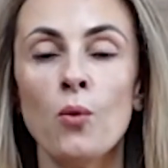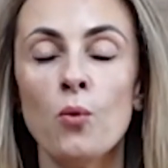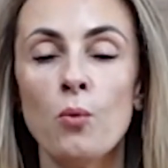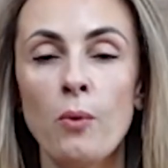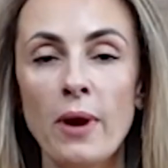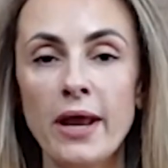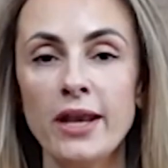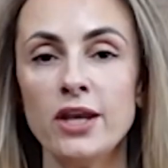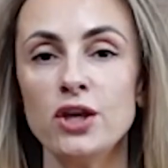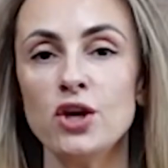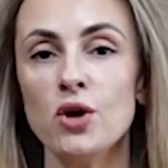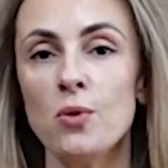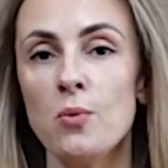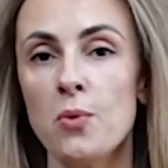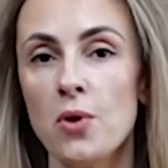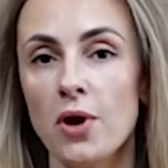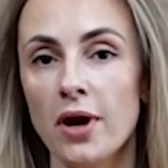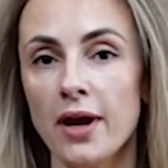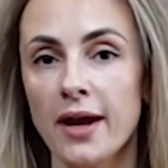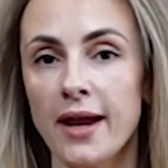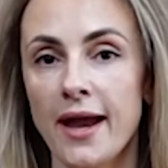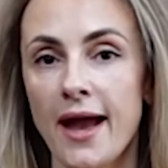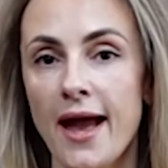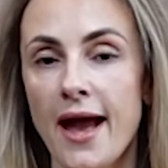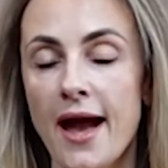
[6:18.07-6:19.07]
When your
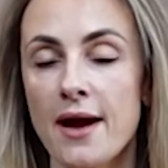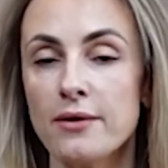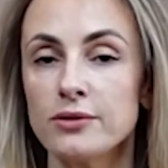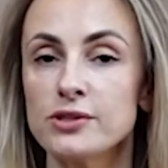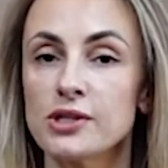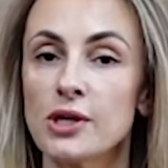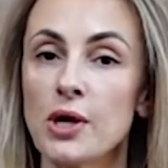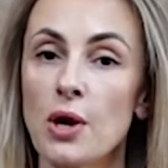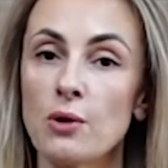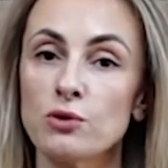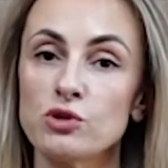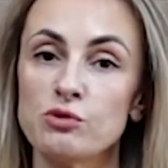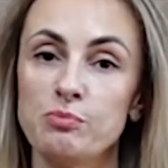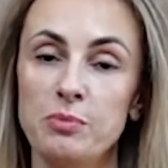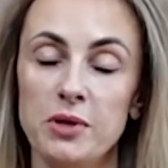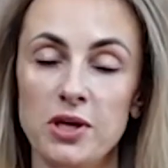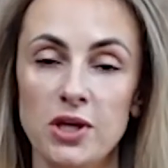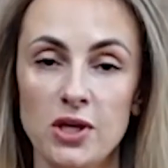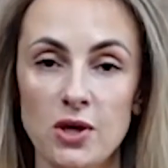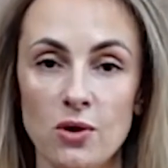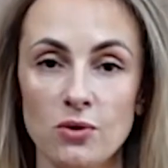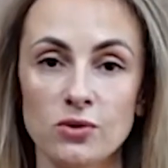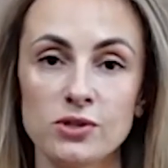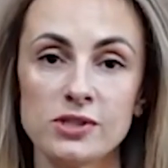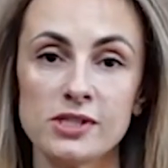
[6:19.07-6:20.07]
workout goes
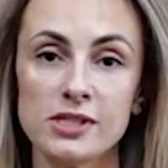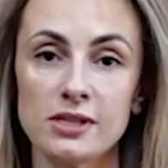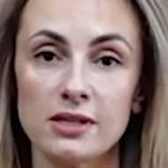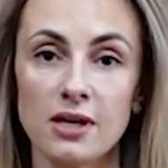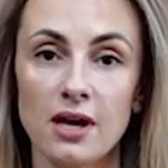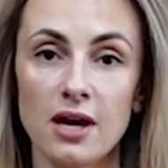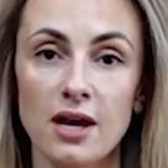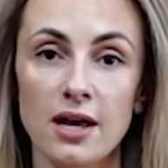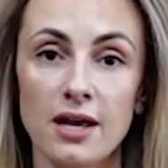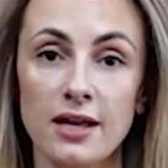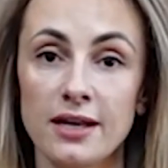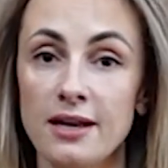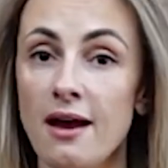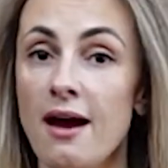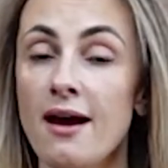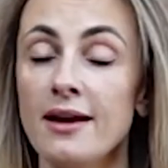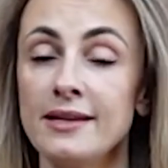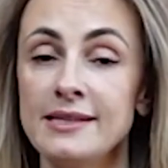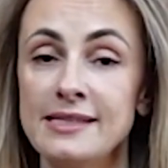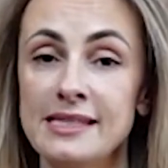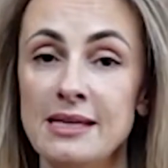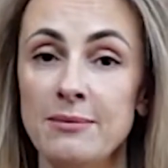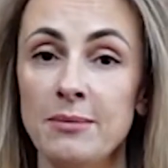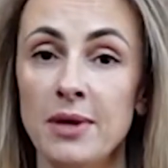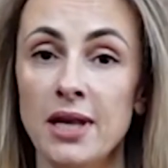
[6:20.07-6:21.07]
beyond
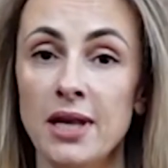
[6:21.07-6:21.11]
90